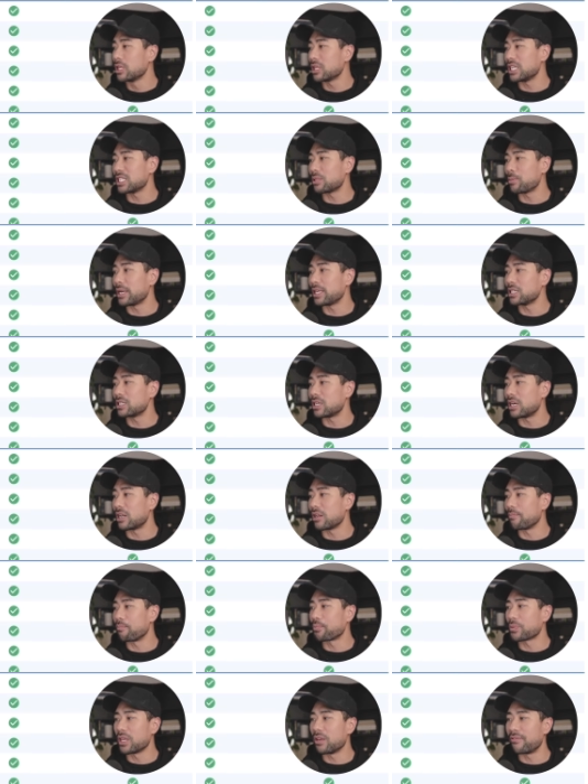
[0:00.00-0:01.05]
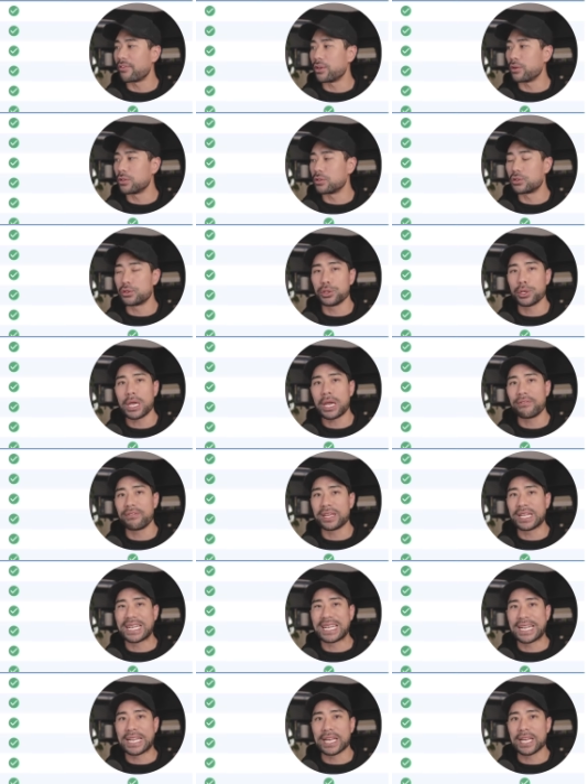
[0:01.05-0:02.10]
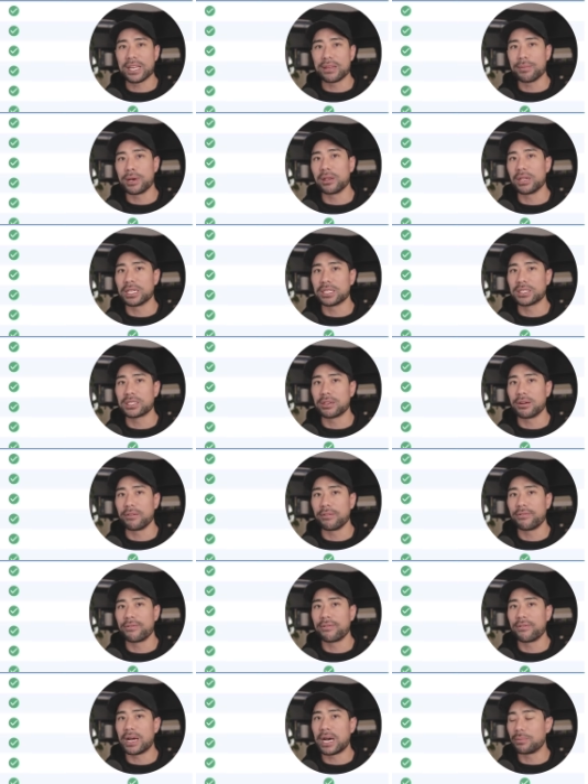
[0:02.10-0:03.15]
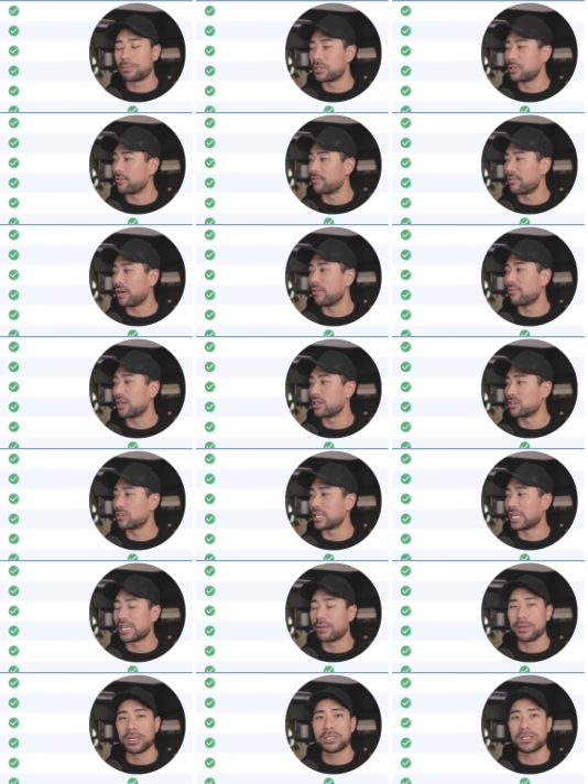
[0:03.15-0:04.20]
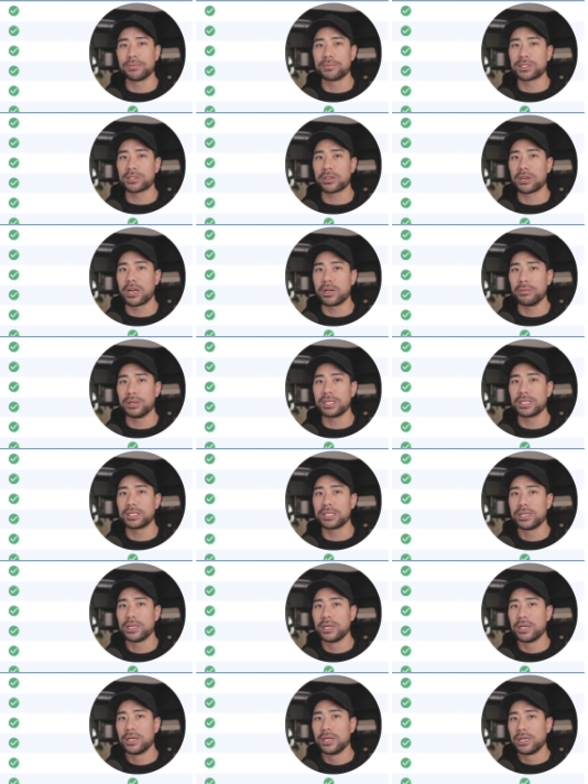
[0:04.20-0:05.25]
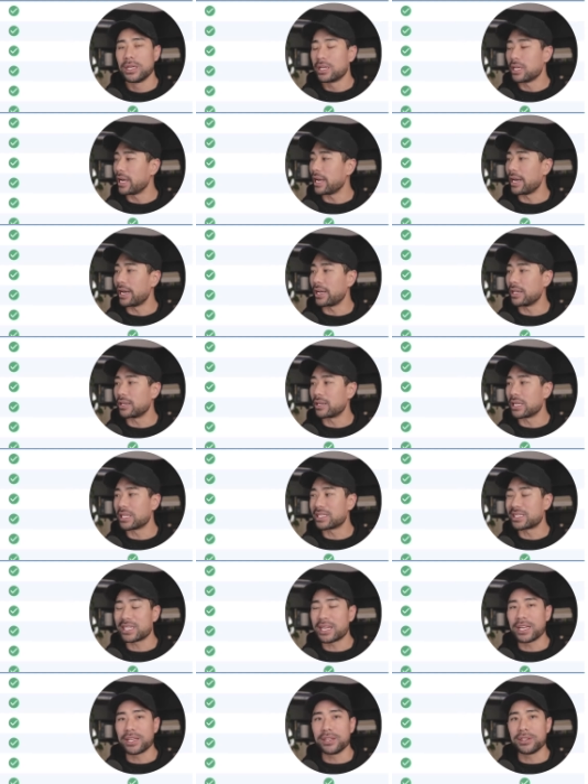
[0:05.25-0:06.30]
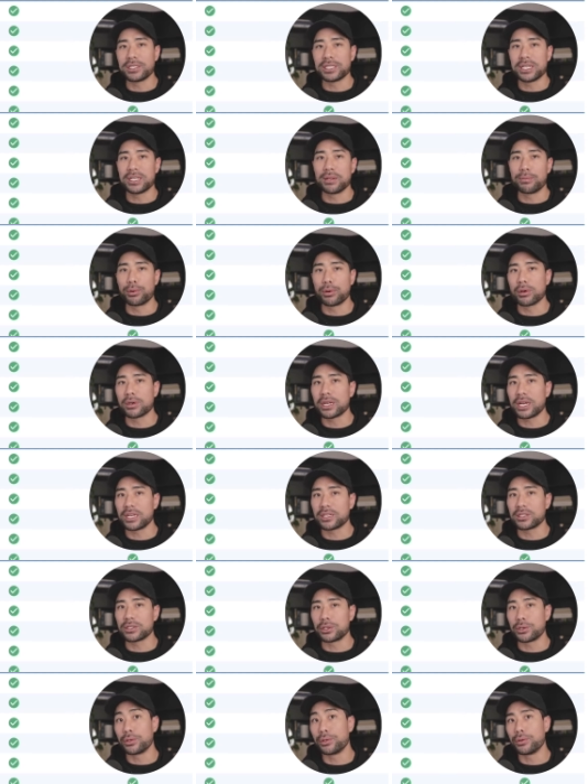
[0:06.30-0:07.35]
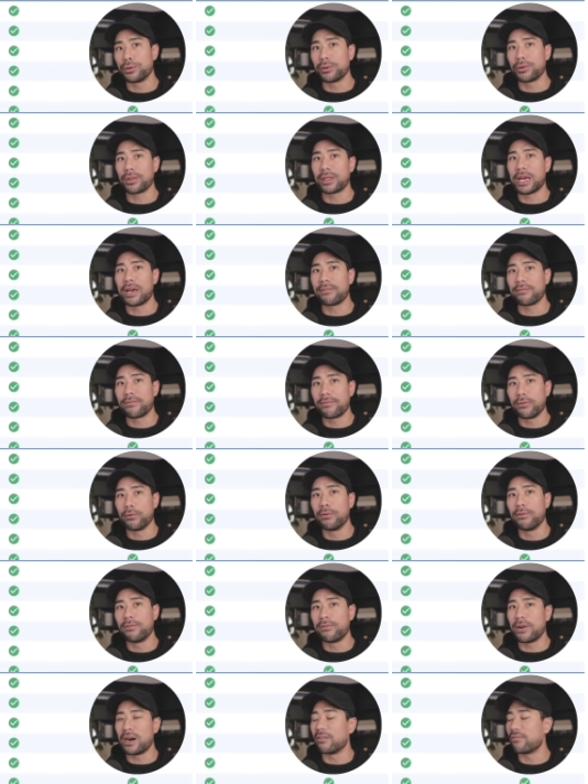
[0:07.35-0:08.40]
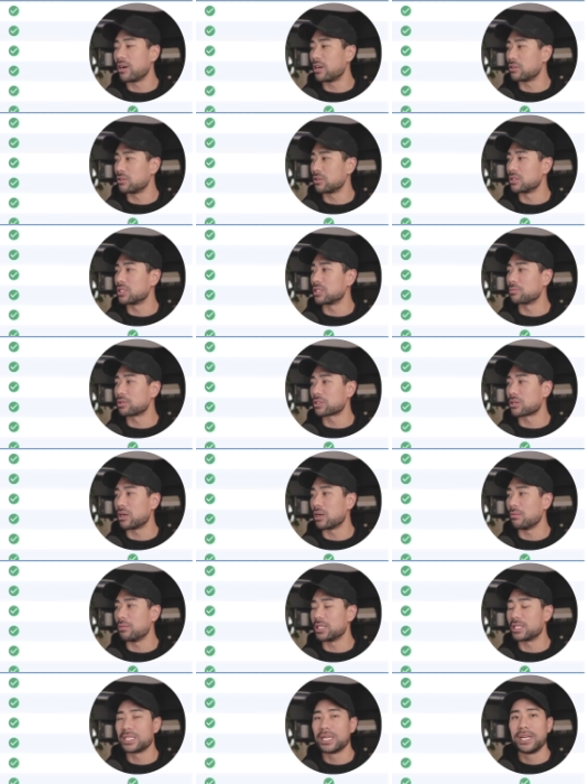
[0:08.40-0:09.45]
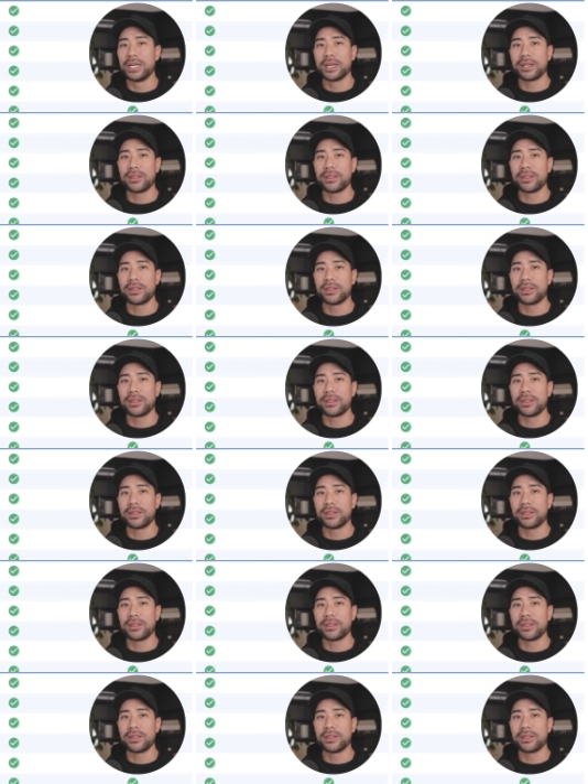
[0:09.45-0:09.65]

This means that if you do have an email list of up to 500 email subscribers, and let's say you send the broadcast to that full 500 subscribers,